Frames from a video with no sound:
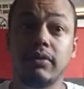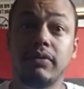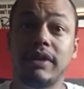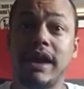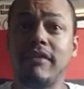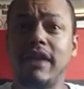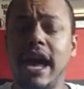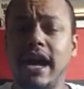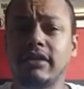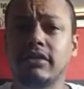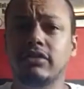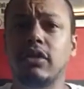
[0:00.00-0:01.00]
they have
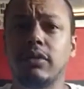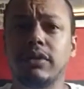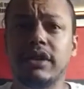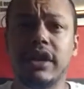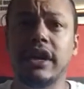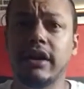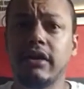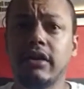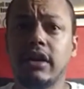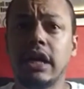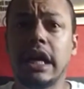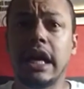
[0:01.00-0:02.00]
actors already there,
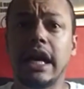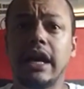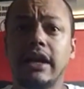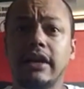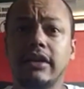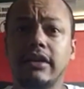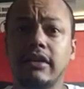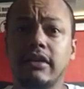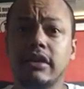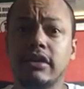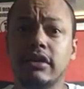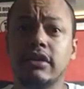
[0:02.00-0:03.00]
and
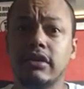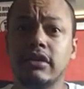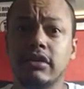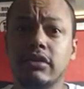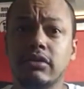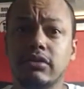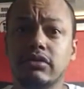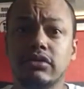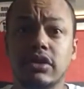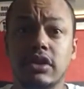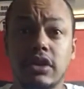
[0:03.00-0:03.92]
the news